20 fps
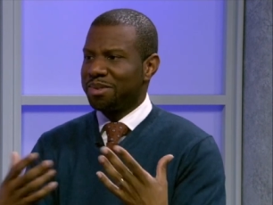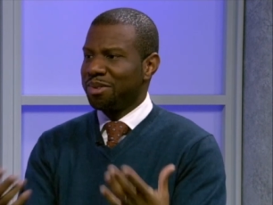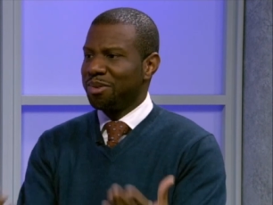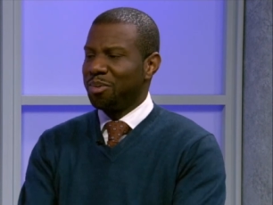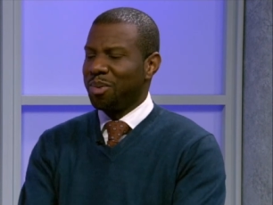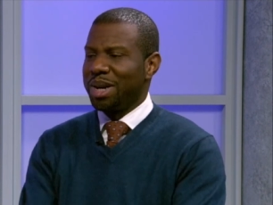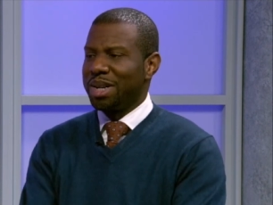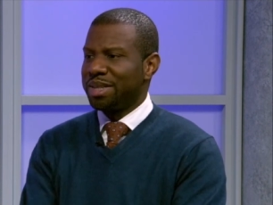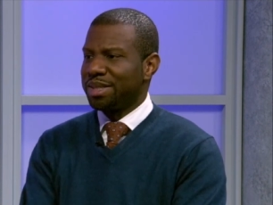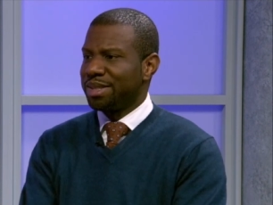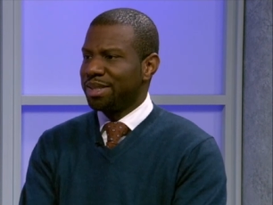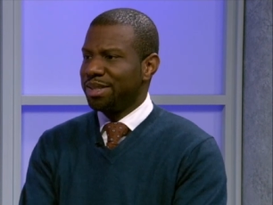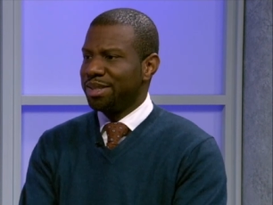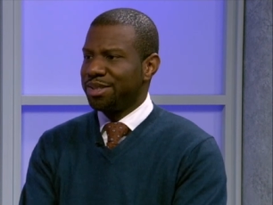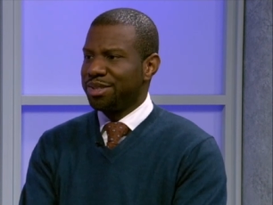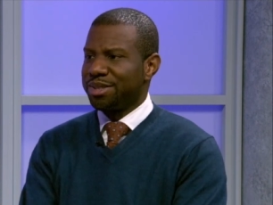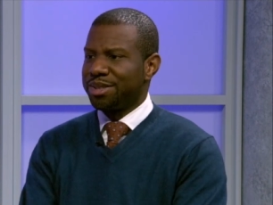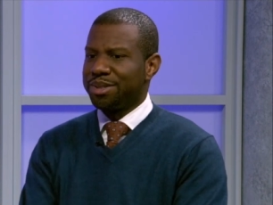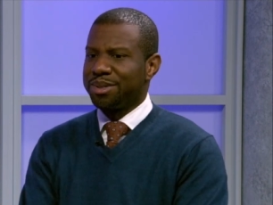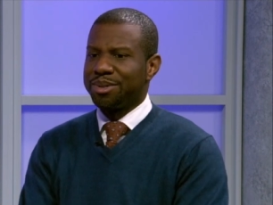white
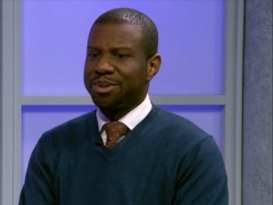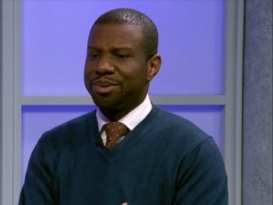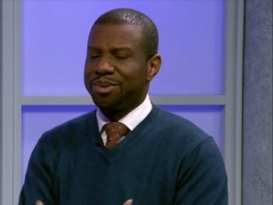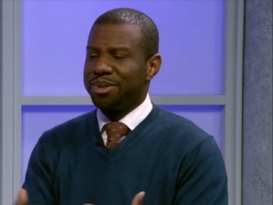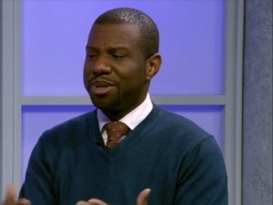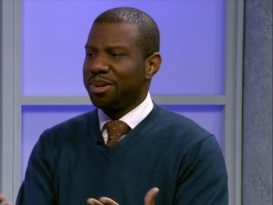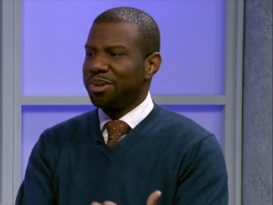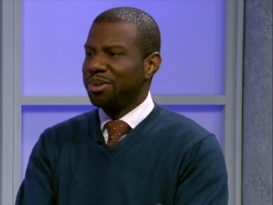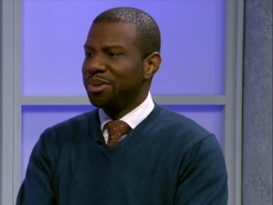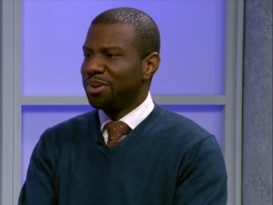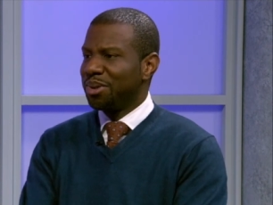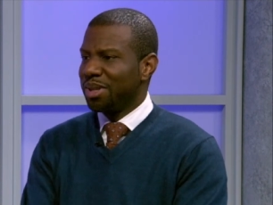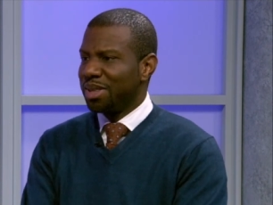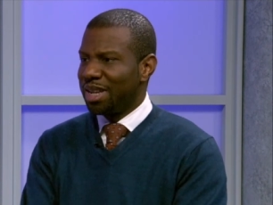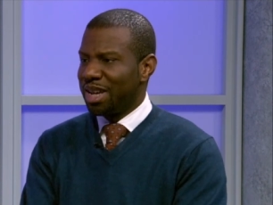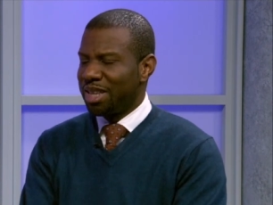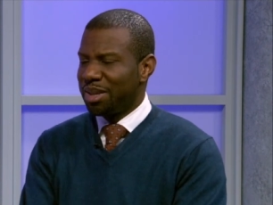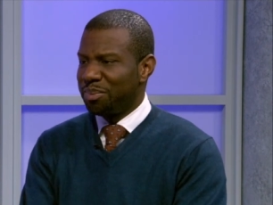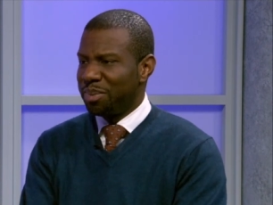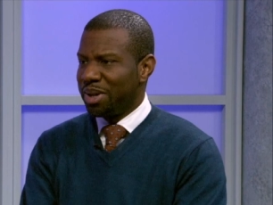teachers who don't know a
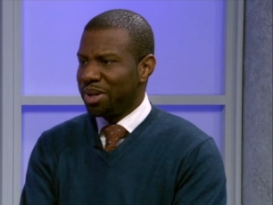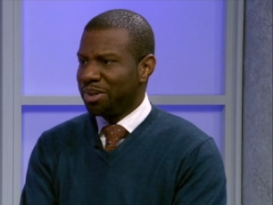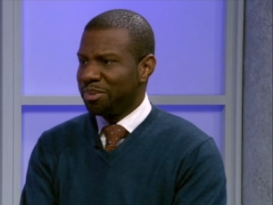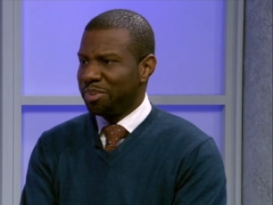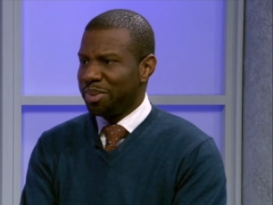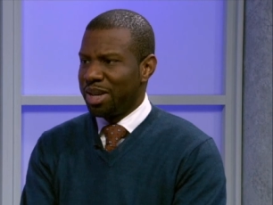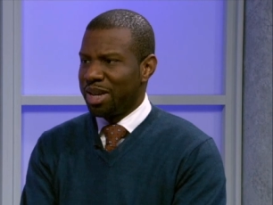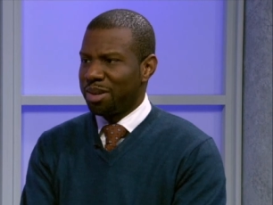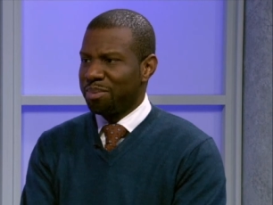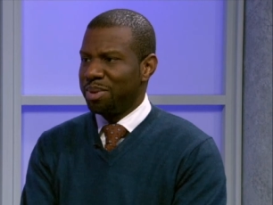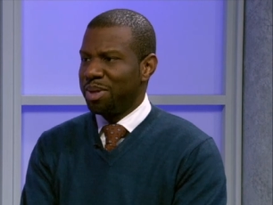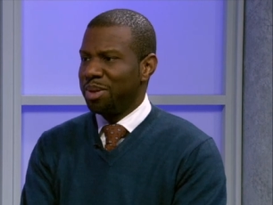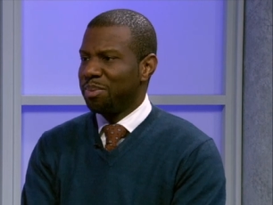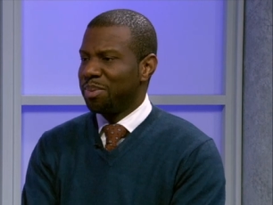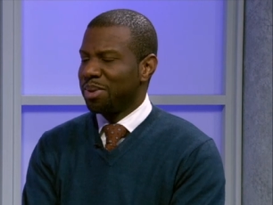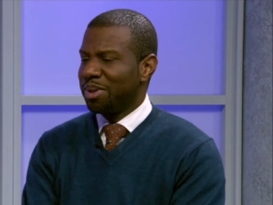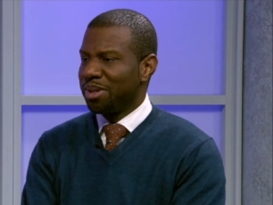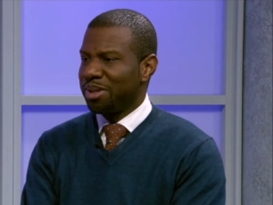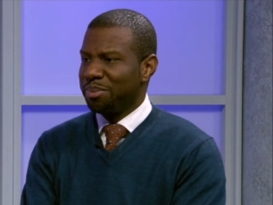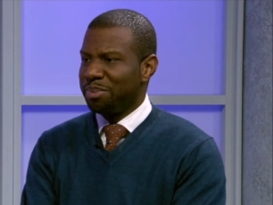lot about black
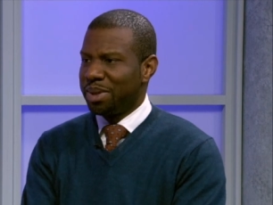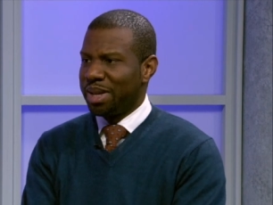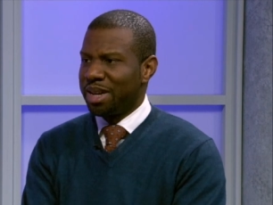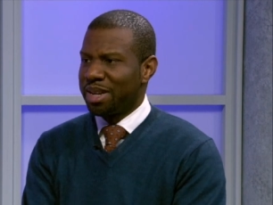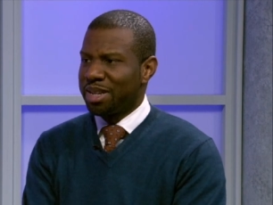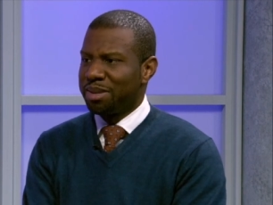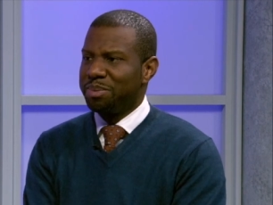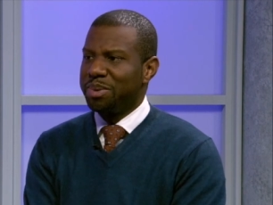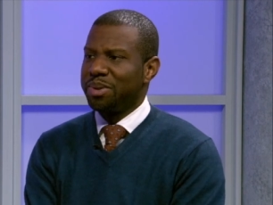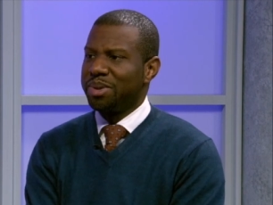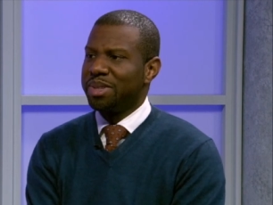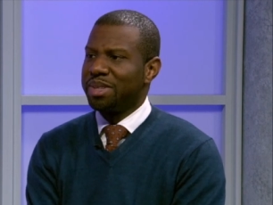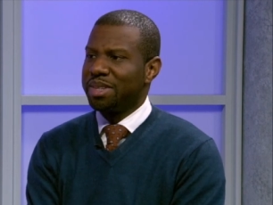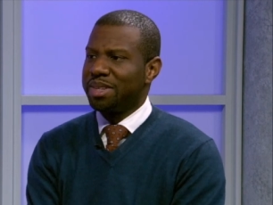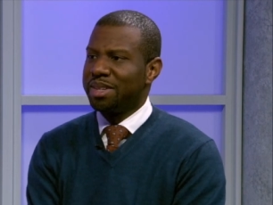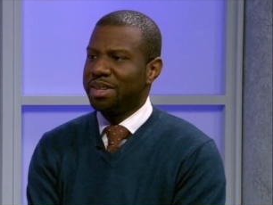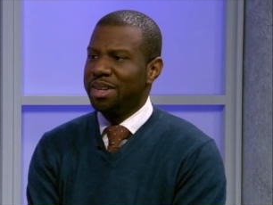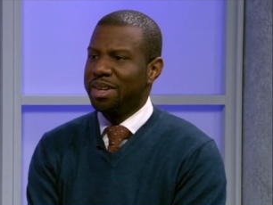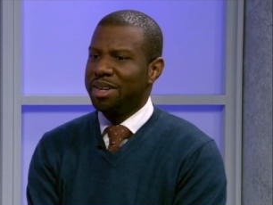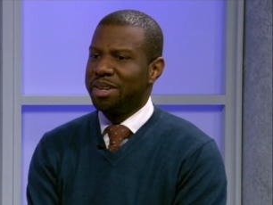people or the black
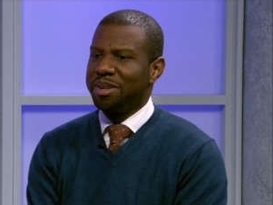community,